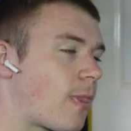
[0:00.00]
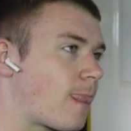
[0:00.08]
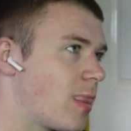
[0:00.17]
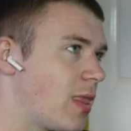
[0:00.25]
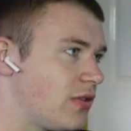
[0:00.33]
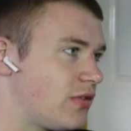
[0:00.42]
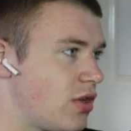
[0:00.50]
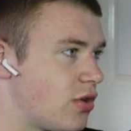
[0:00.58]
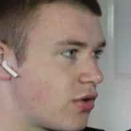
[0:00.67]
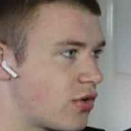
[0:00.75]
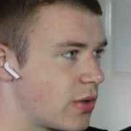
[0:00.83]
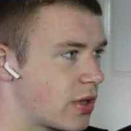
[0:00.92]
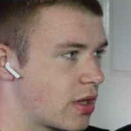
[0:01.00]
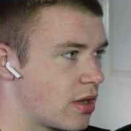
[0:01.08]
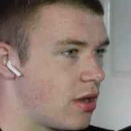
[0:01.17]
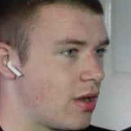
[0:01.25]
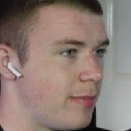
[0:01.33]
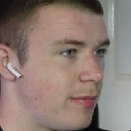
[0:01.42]
let's say you're doing
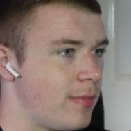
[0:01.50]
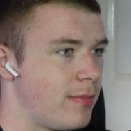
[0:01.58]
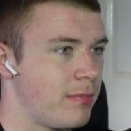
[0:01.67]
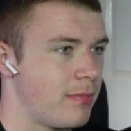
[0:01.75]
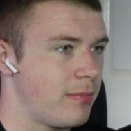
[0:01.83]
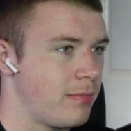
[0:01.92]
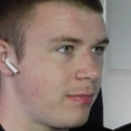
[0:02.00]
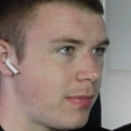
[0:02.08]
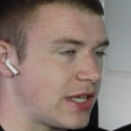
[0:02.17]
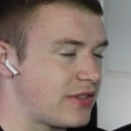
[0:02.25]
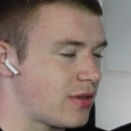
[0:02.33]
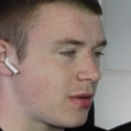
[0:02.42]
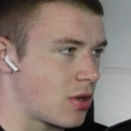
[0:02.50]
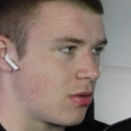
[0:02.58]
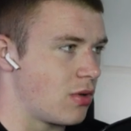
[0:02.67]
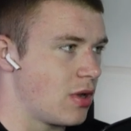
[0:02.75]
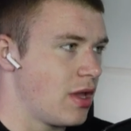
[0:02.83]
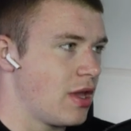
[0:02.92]
a bicep
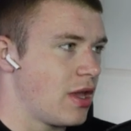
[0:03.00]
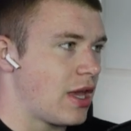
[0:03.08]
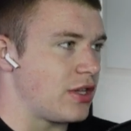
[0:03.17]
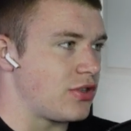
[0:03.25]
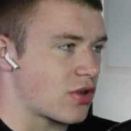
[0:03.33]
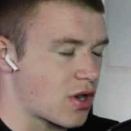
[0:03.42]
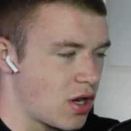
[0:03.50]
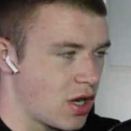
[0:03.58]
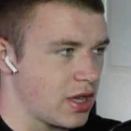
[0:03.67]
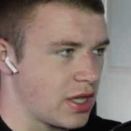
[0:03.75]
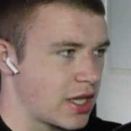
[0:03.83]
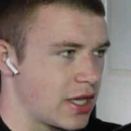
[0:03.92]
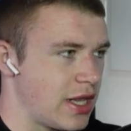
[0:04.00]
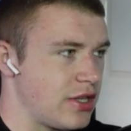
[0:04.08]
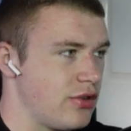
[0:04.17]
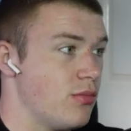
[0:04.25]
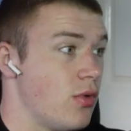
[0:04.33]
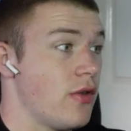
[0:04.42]
curl and you're curling and then
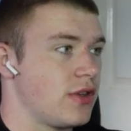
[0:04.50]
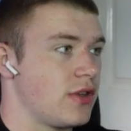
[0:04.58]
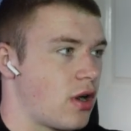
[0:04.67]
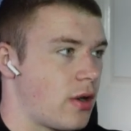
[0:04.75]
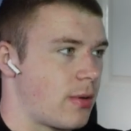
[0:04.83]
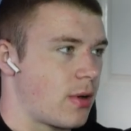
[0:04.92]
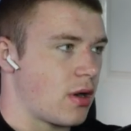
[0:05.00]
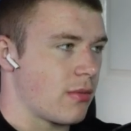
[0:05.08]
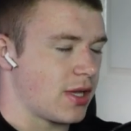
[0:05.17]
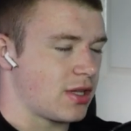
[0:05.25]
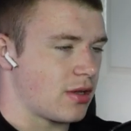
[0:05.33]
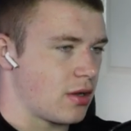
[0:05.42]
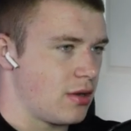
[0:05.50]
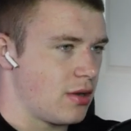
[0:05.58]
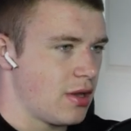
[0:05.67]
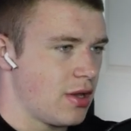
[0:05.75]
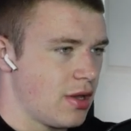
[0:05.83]
you're moving your upper arm a ton,